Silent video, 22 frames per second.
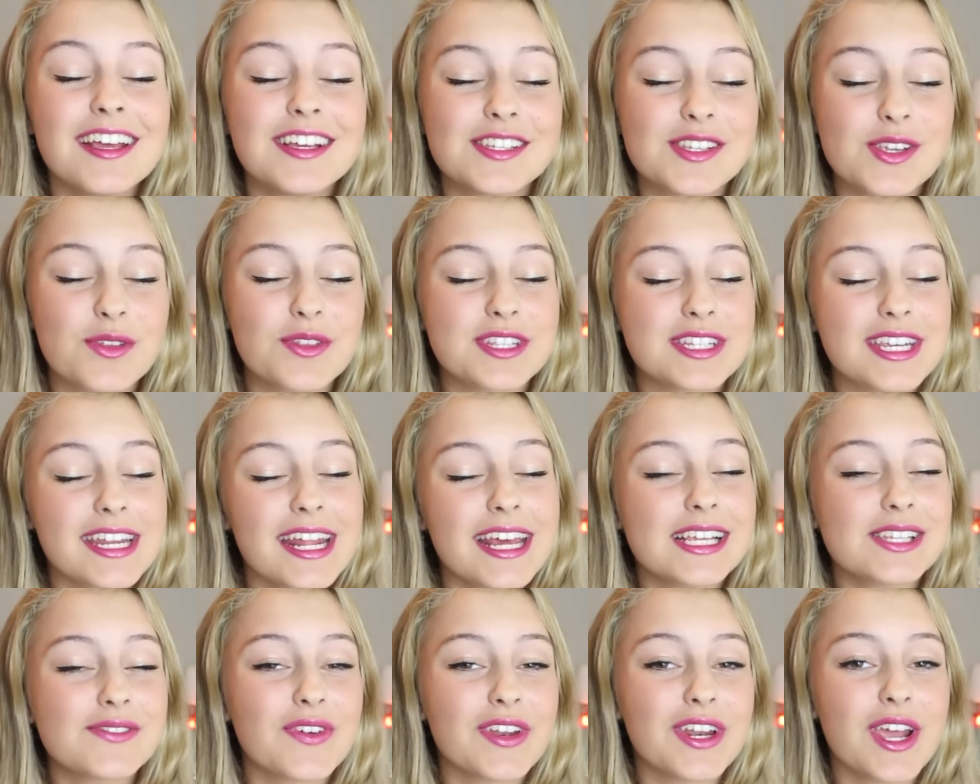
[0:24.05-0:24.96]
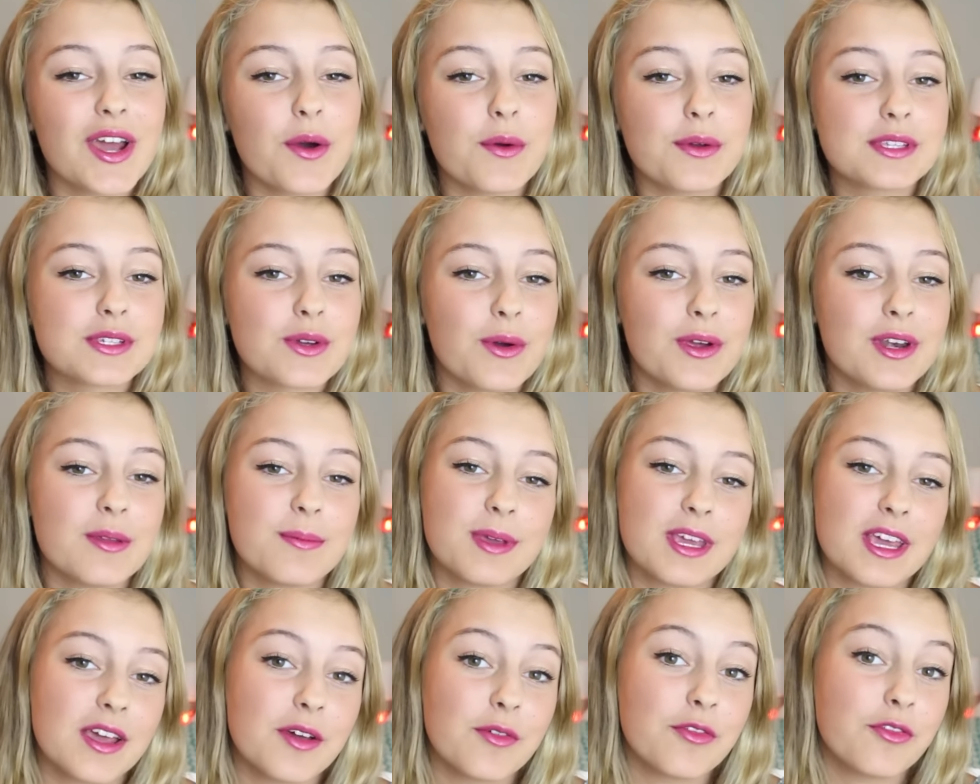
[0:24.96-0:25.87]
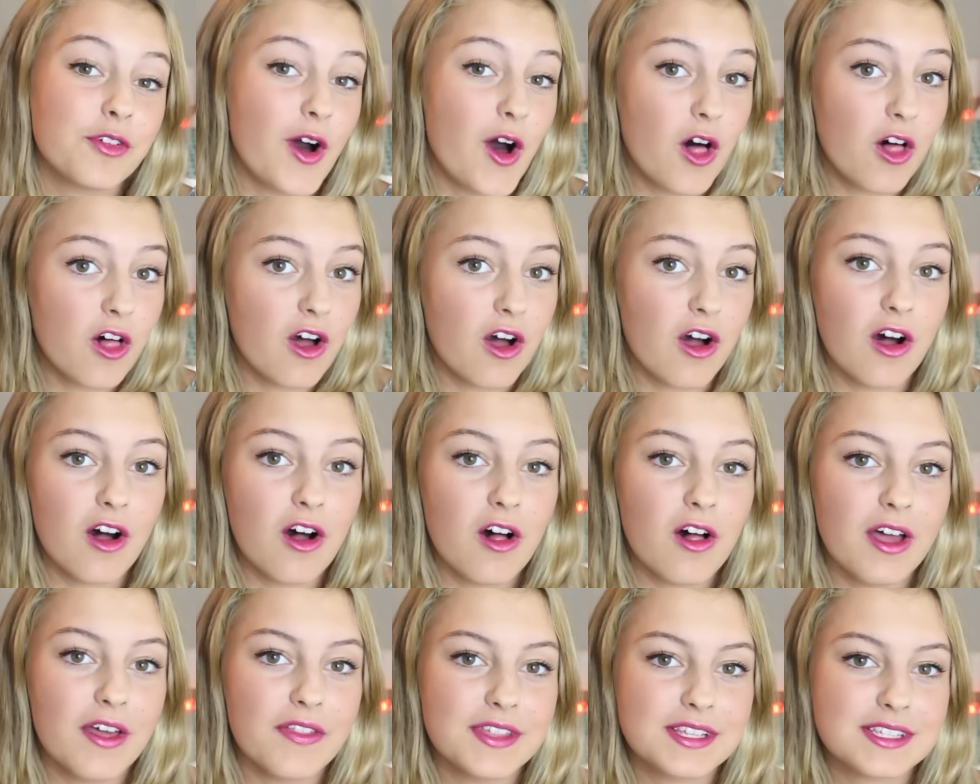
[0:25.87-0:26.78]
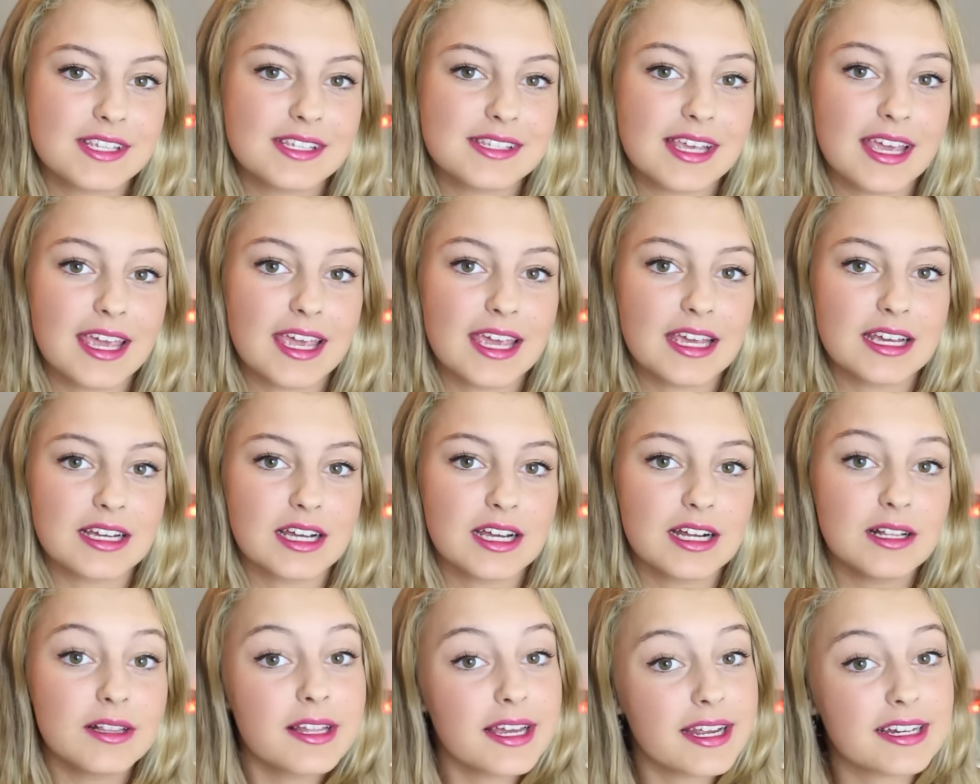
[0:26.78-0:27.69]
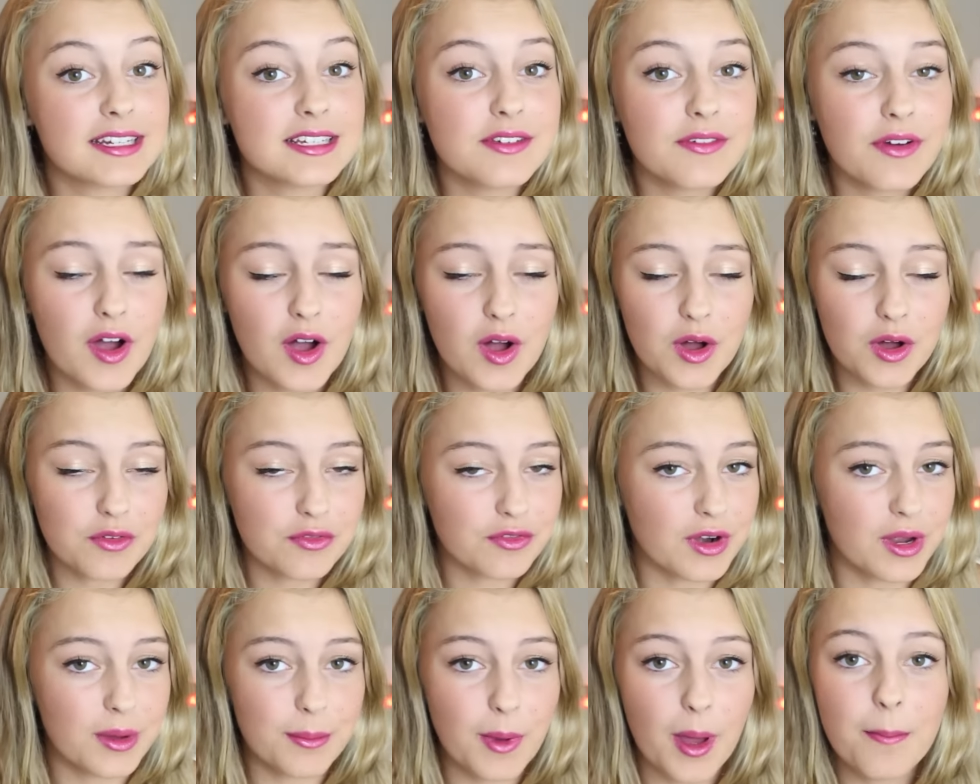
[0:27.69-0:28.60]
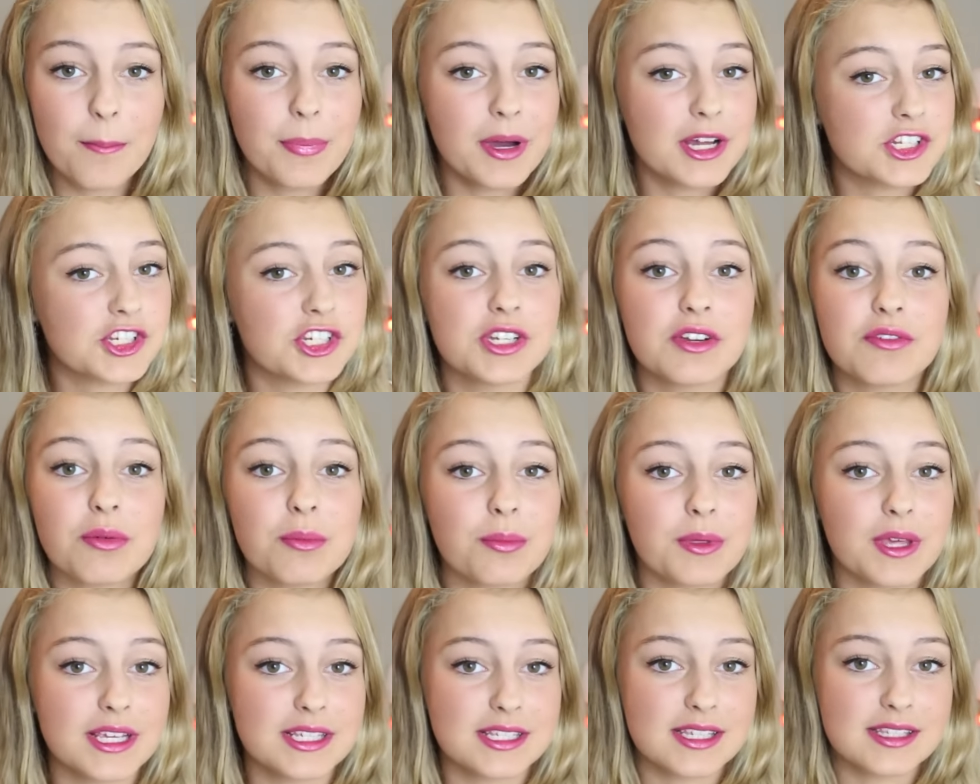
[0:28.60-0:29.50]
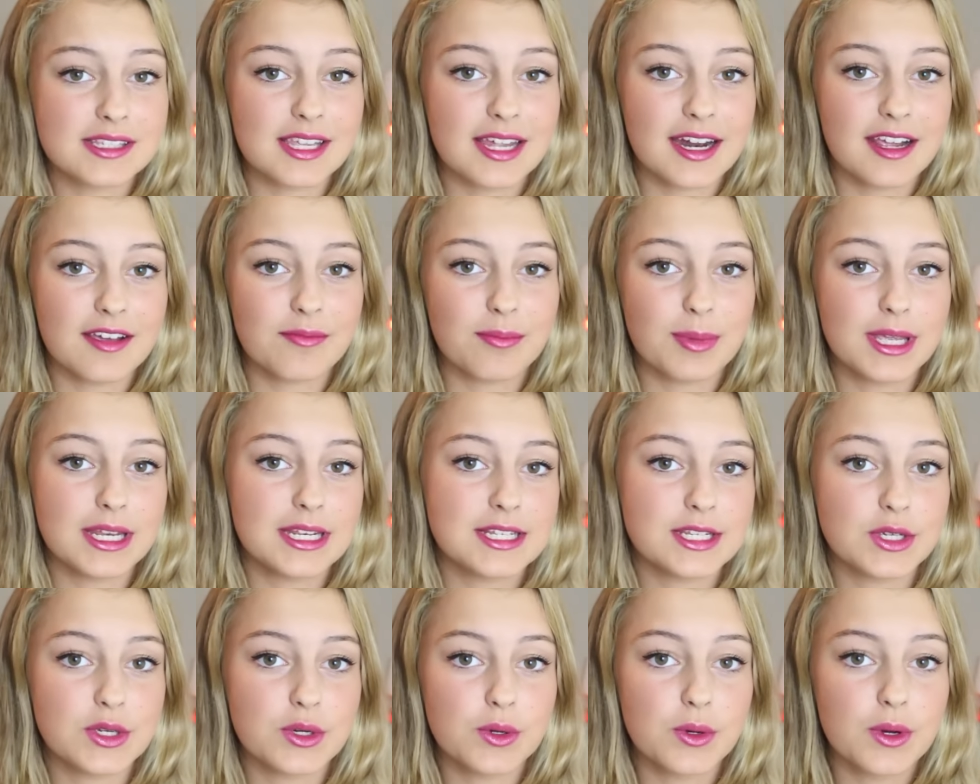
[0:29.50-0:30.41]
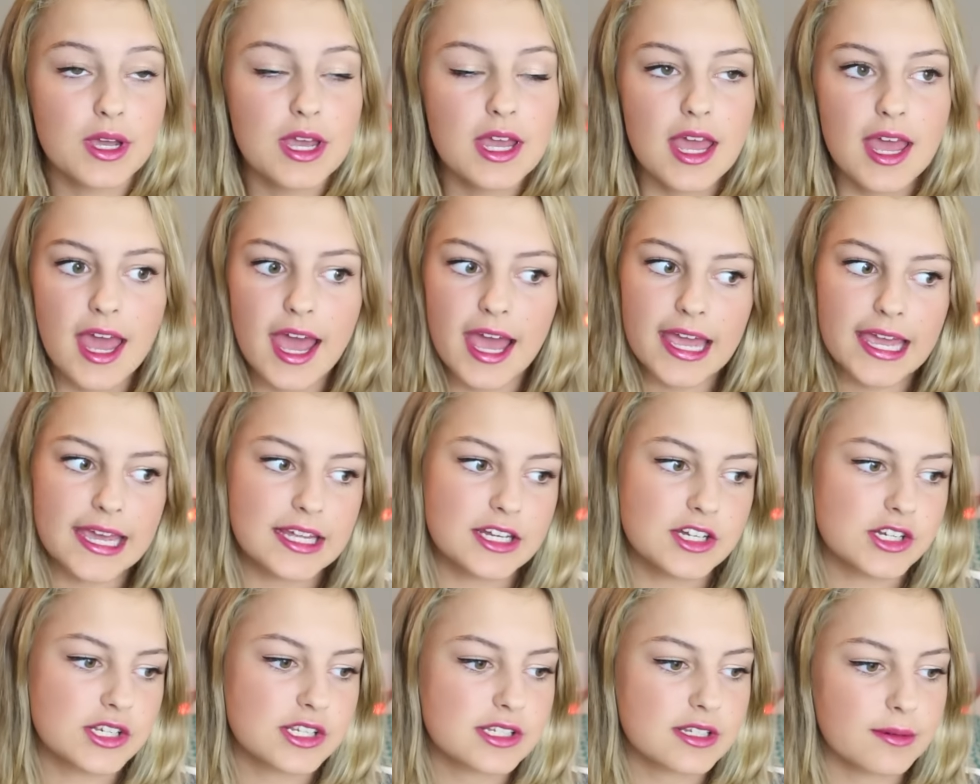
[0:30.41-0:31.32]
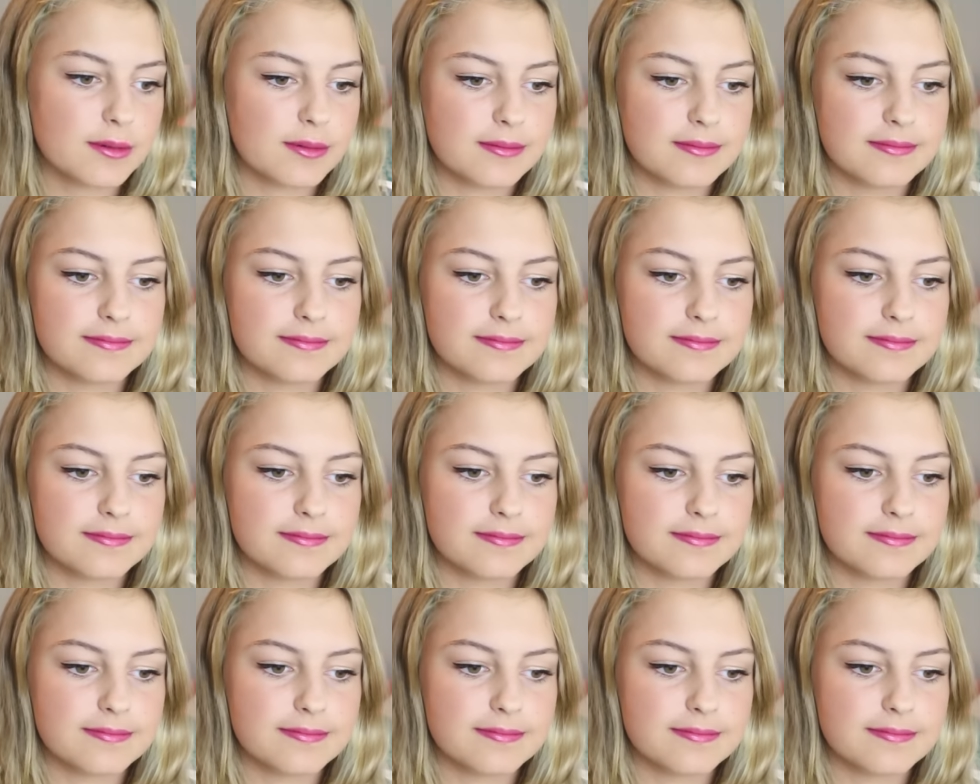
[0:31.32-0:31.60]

So today's video is going to be a fall haul and this is a collective haul from a bunch of different places that I've been to and just